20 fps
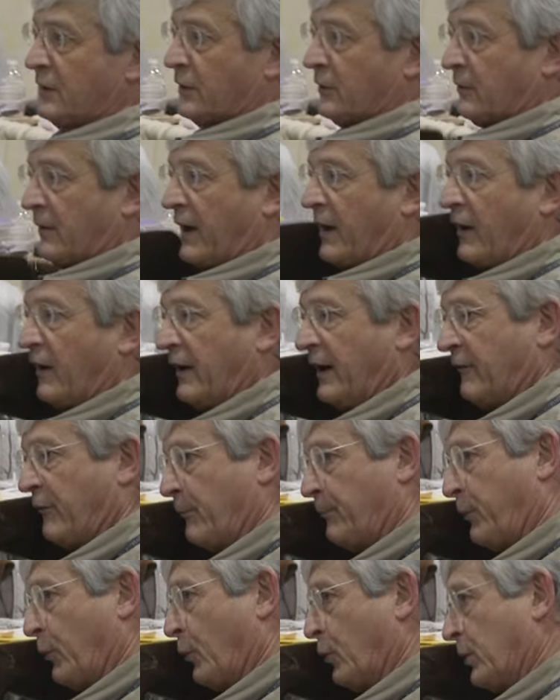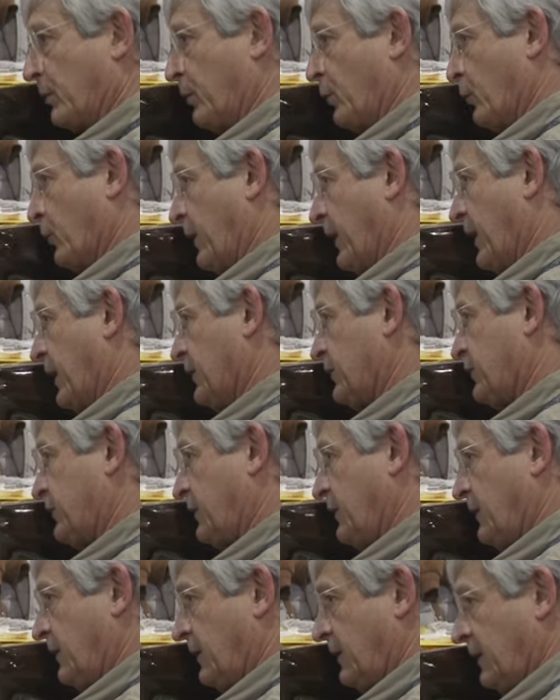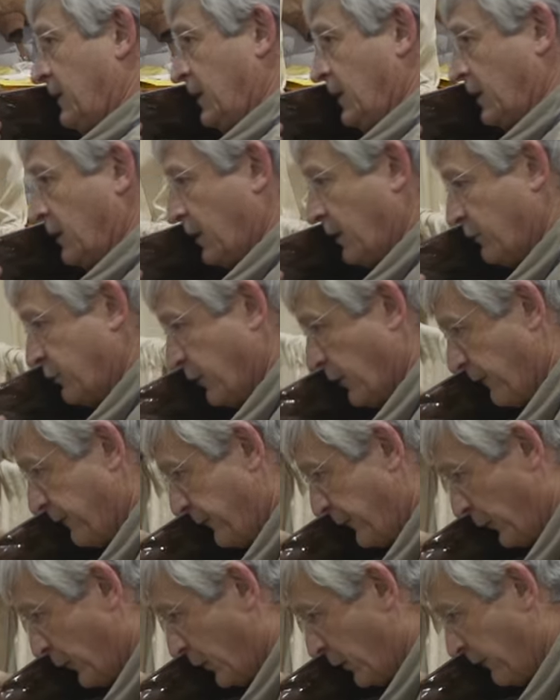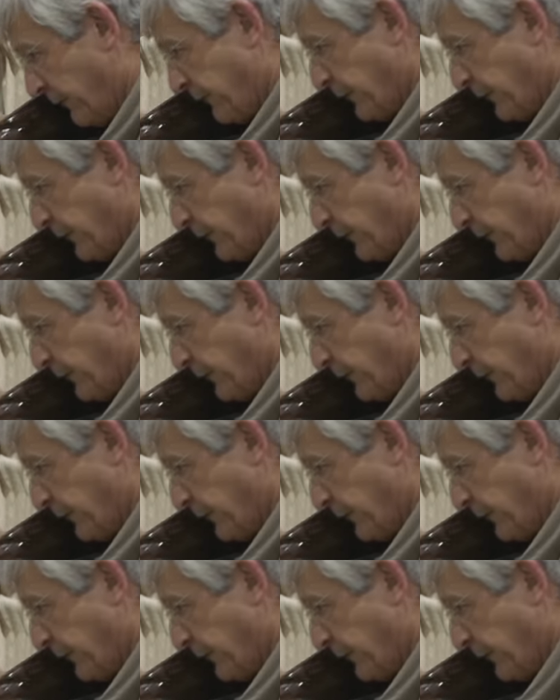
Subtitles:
you now have a portable rest. Gives you a full